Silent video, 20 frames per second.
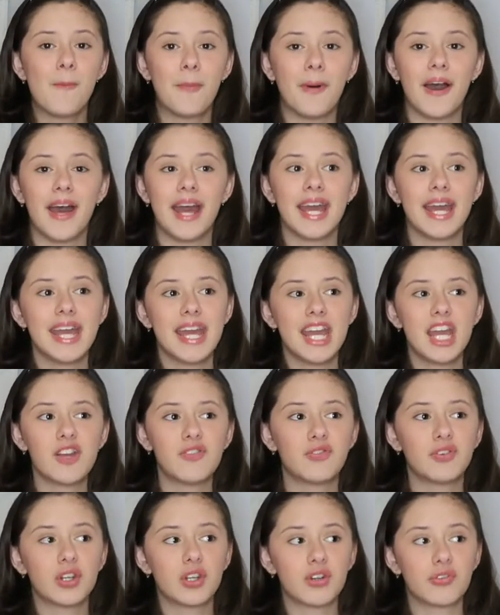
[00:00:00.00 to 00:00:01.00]
But
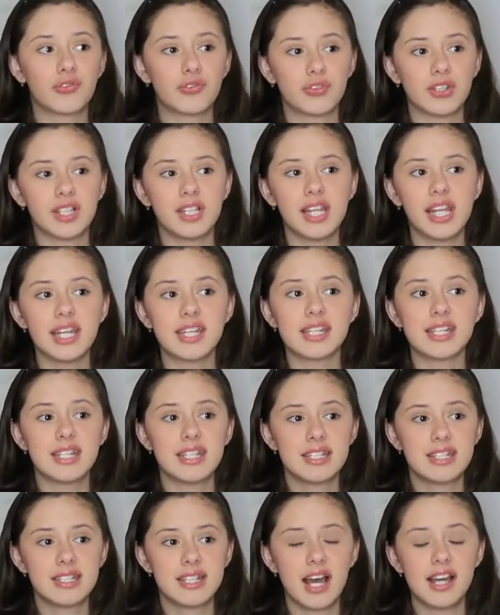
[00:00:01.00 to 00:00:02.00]
if your free leg
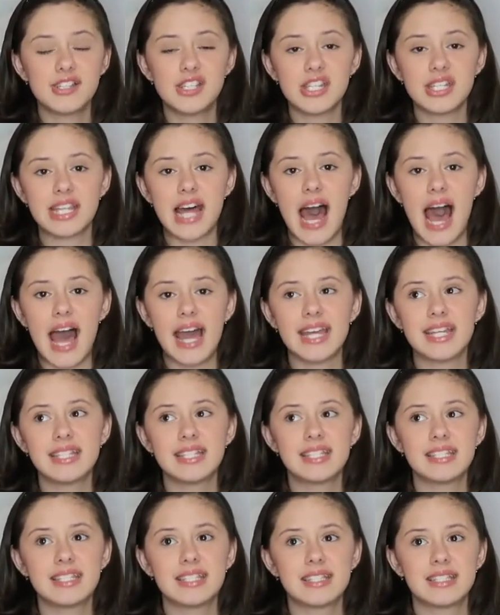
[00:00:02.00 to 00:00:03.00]
touches the
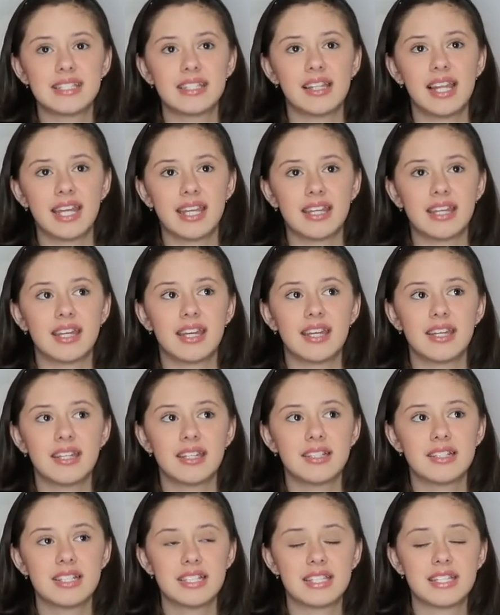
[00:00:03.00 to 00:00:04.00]
ice, like
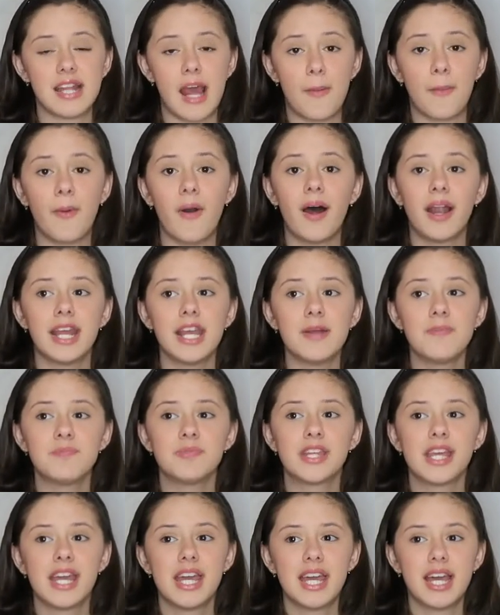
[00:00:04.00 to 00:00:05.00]
to step on it,
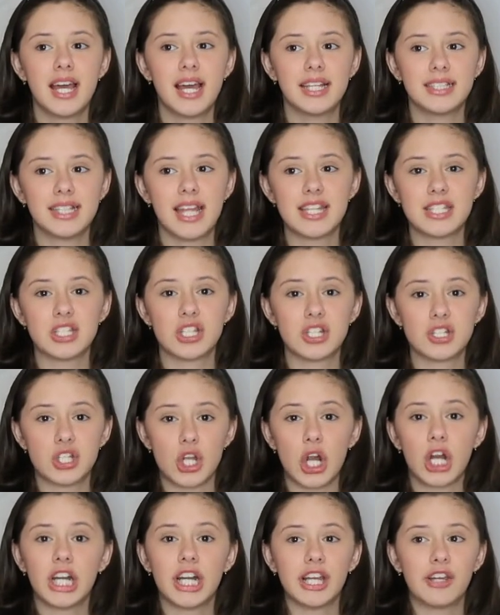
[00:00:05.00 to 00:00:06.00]
unless you're
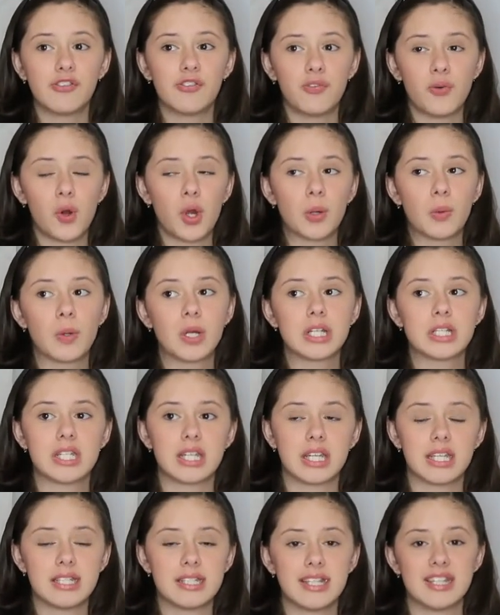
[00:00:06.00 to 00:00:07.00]
turning forward
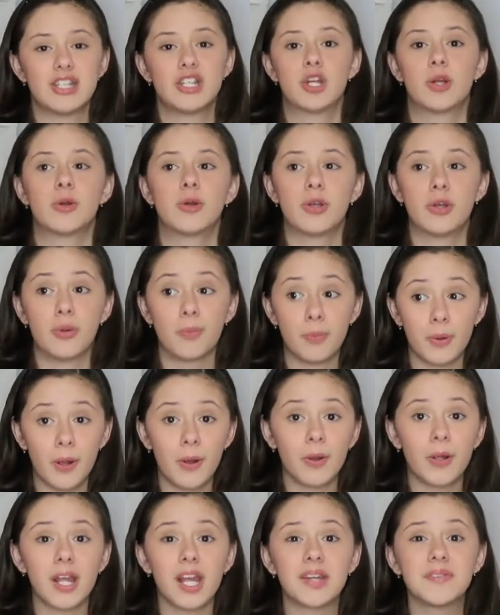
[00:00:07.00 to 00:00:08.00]
to continue your
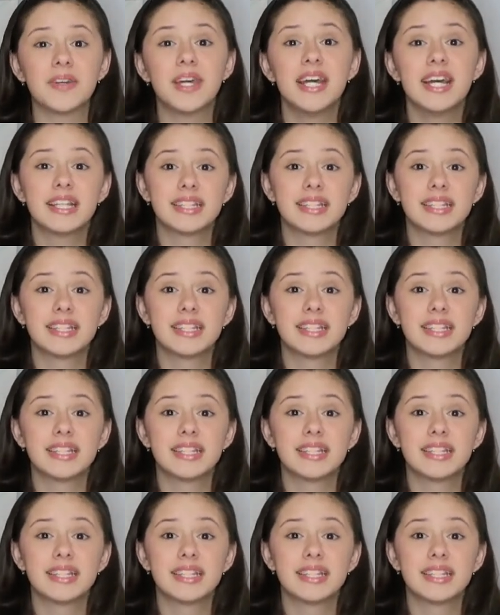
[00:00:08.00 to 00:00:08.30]
program,